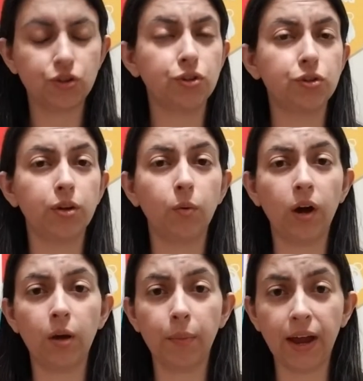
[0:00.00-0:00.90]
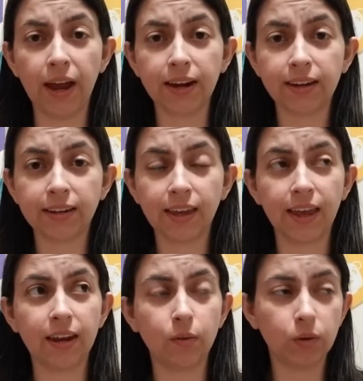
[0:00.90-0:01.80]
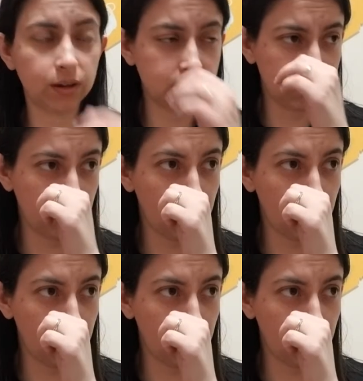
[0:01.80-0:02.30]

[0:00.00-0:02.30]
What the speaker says: a while back. And it was,